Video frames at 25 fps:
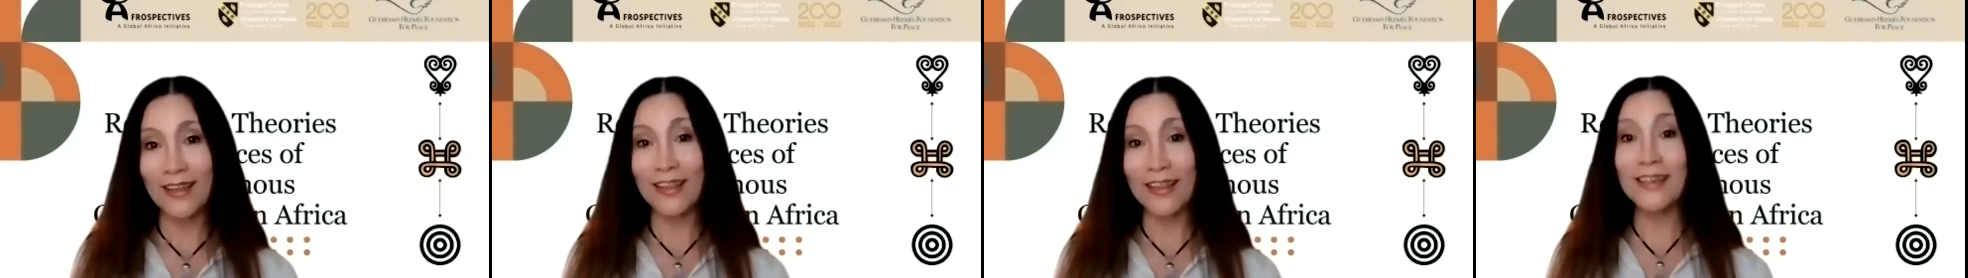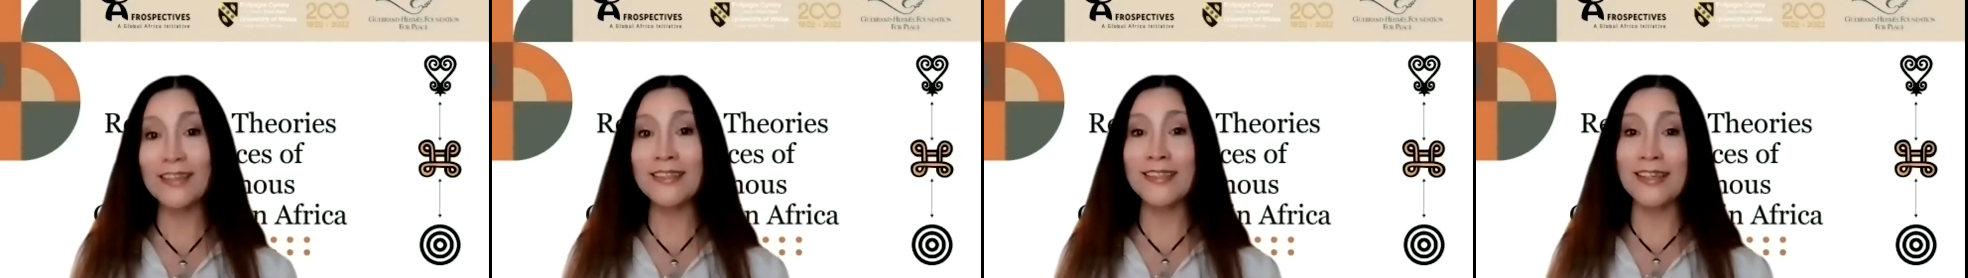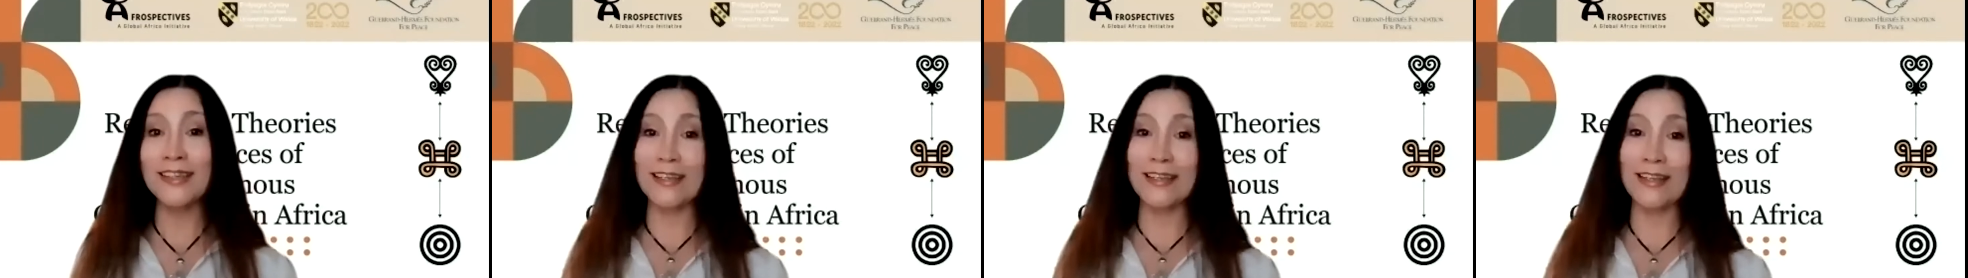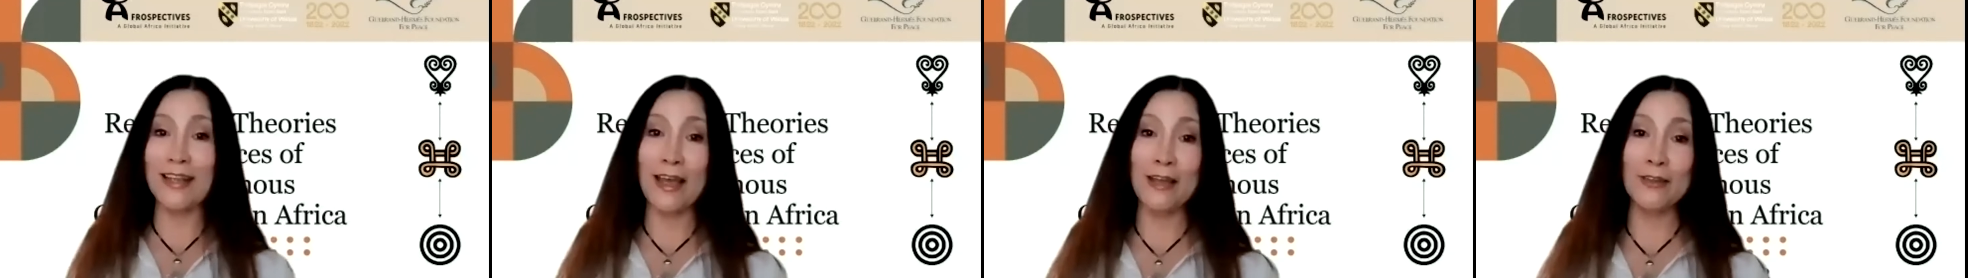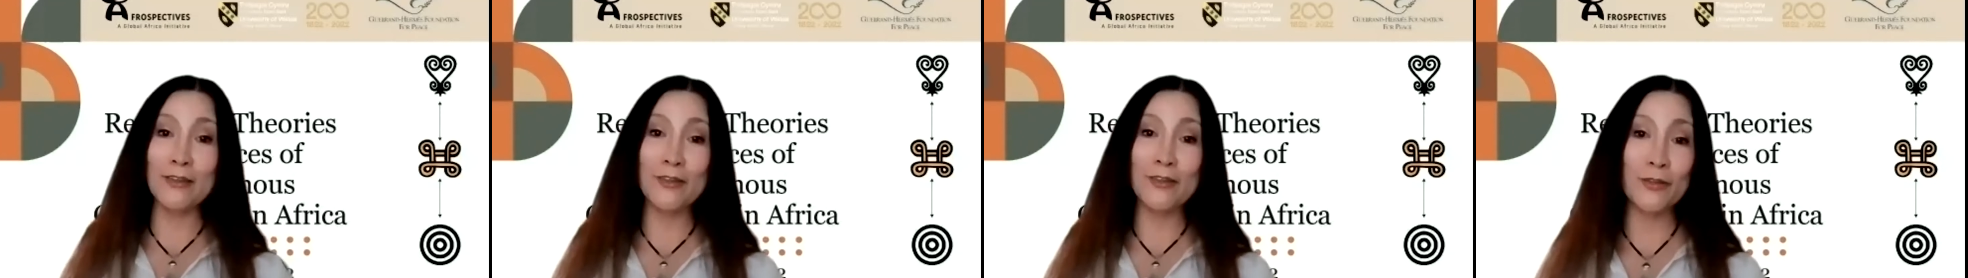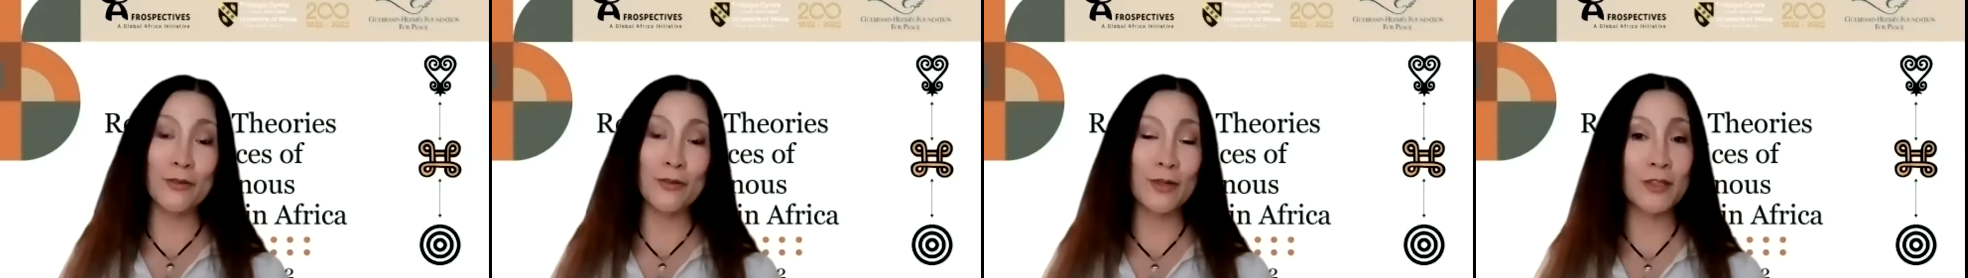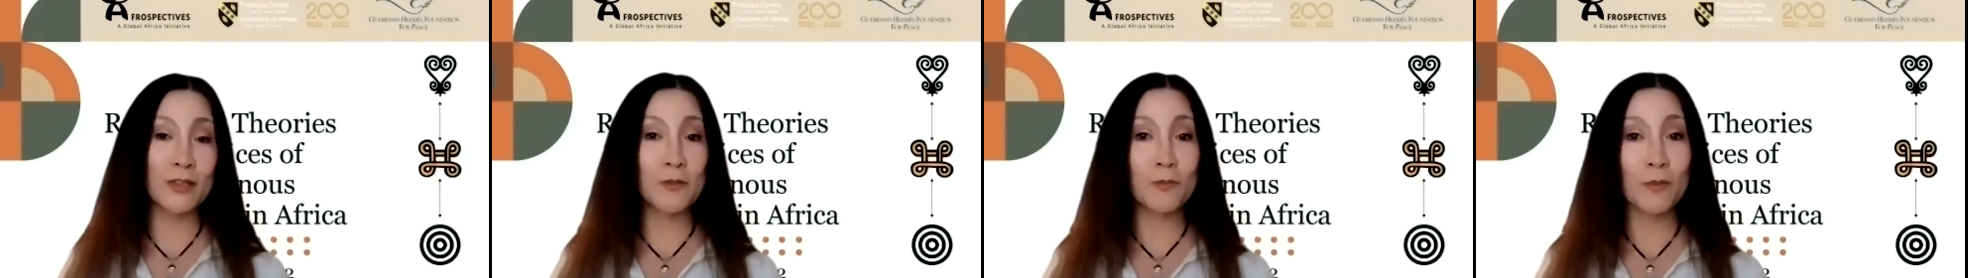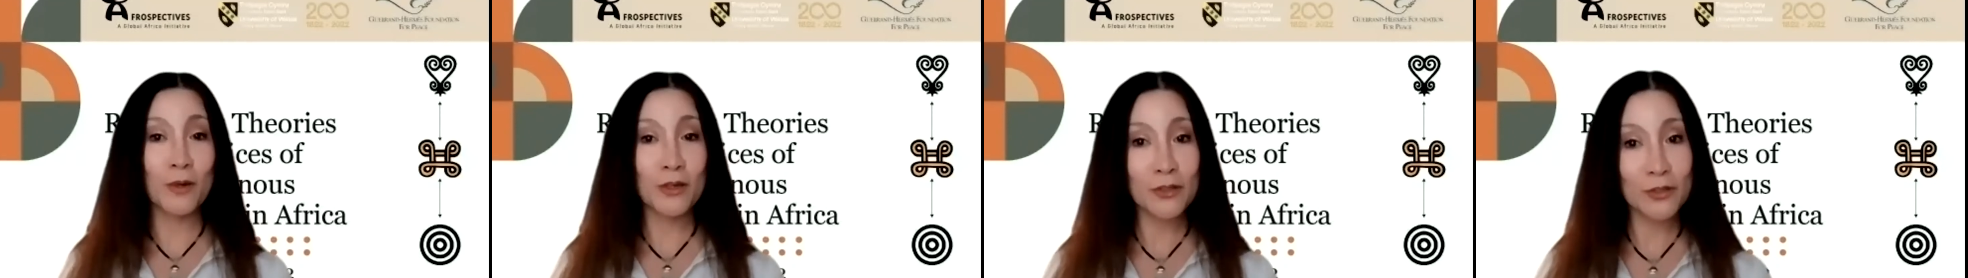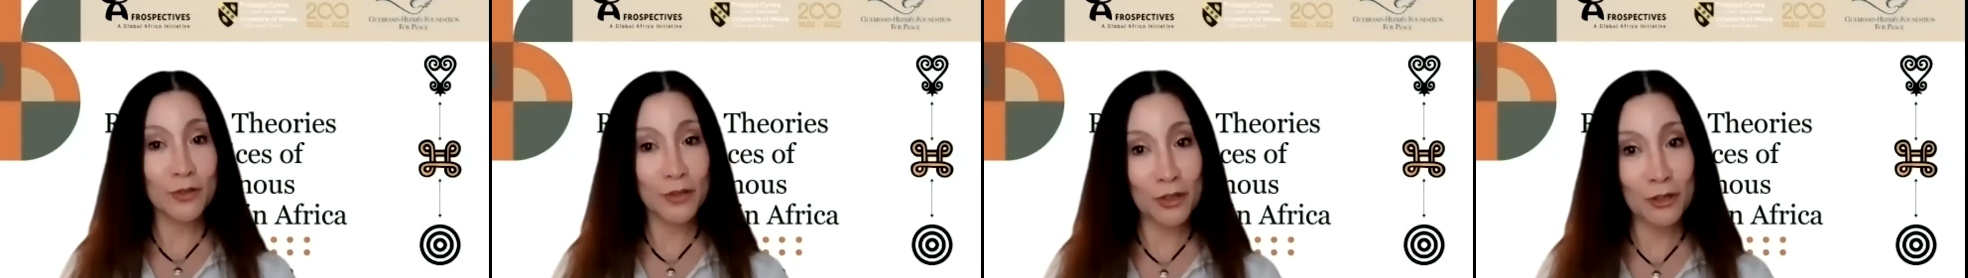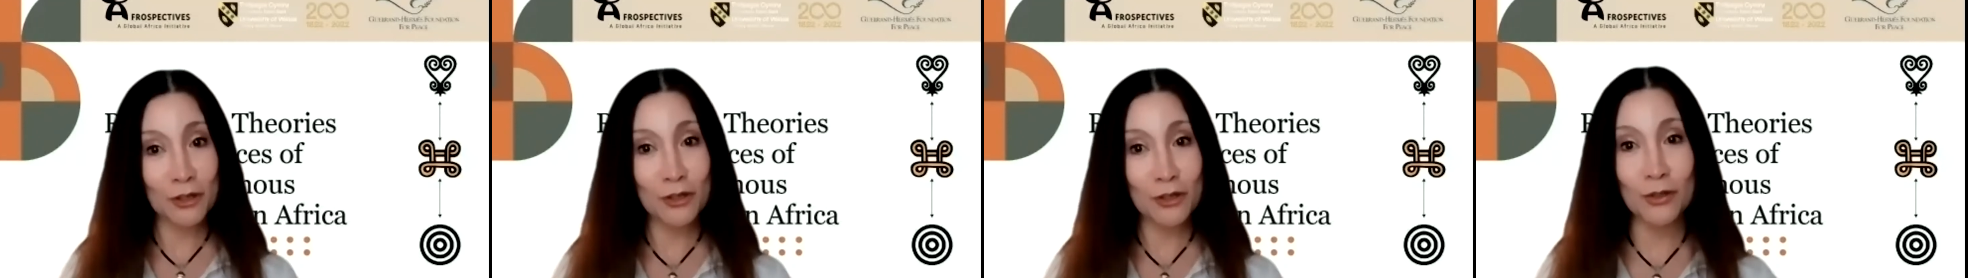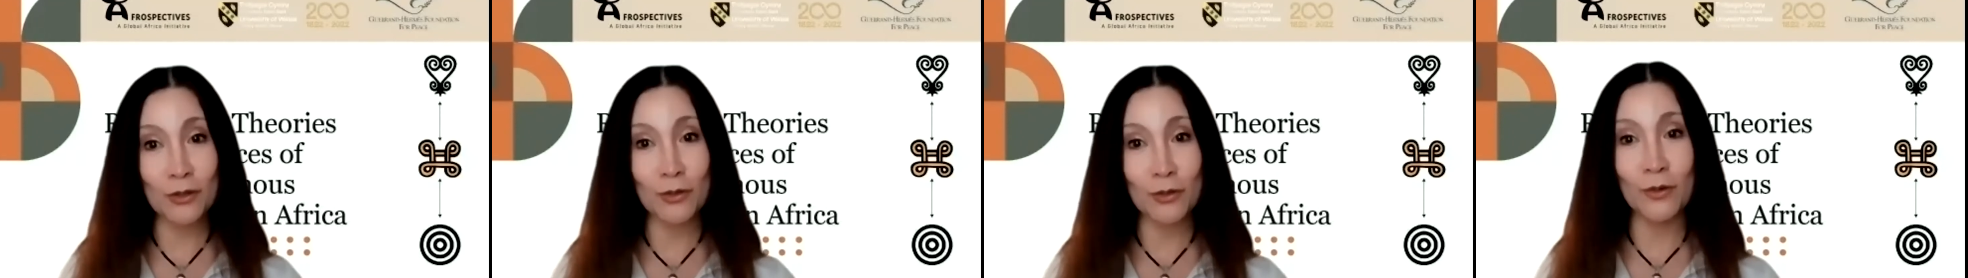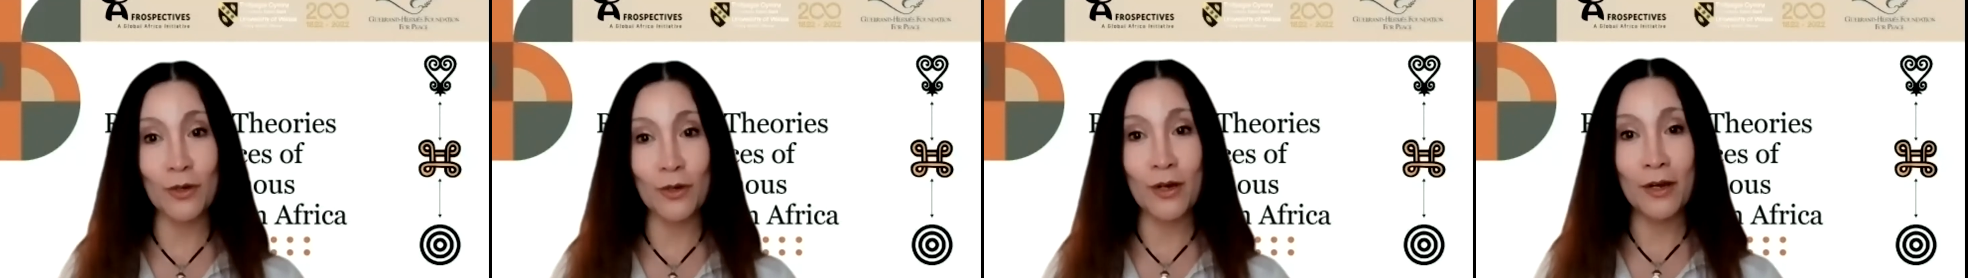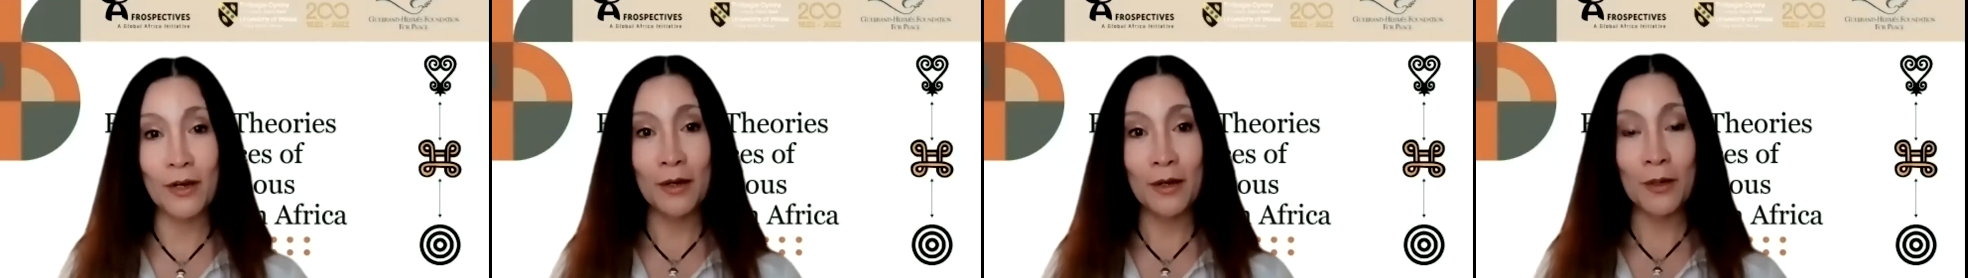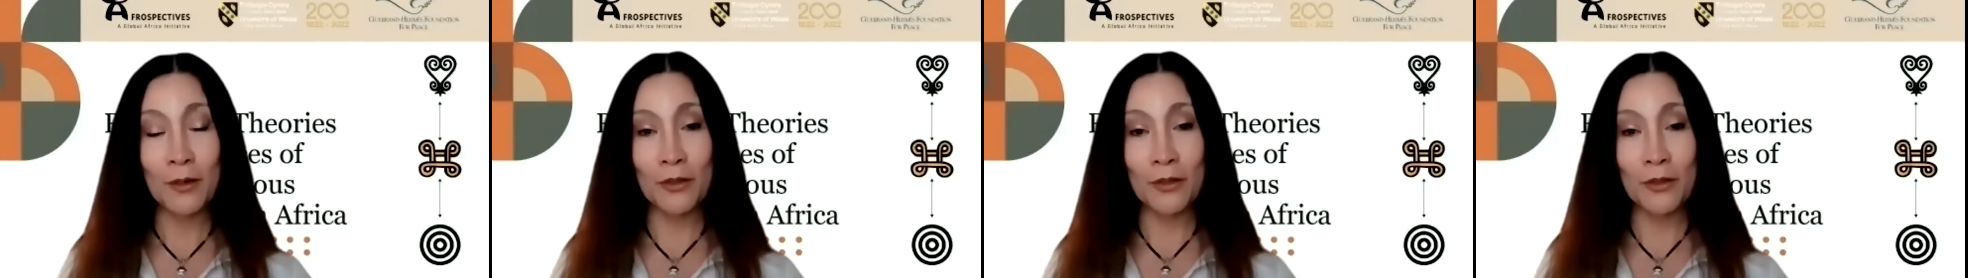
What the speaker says: This had led to a special issue